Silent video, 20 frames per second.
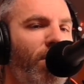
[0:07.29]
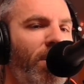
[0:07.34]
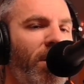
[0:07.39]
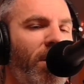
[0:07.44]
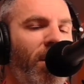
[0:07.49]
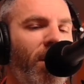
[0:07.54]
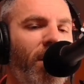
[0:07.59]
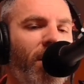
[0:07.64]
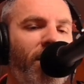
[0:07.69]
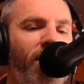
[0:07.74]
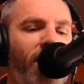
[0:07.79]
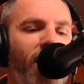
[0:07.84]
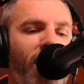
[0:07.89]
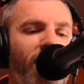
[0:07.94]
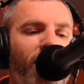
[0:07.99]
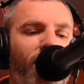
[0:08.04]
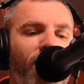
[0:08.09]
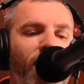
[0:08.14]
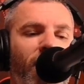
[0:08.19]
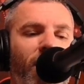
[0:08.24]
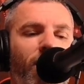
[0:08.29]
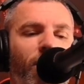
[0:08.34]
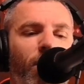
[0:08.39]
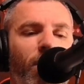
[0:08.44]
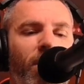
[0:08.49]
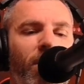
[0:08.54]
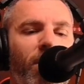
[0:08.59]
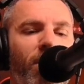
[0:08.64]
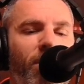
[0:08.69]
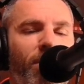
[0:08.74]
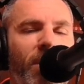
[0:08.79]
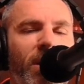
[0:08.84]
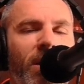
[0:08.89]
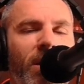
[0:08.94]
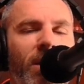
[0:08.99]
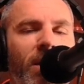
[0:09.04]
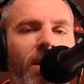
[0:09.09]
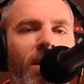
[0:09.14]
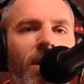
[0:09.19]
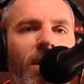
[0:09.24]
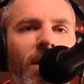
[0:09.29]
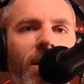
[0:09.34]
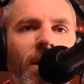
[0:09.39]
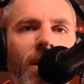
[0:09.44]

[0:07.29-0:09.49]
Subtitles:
In today's video, we're going to be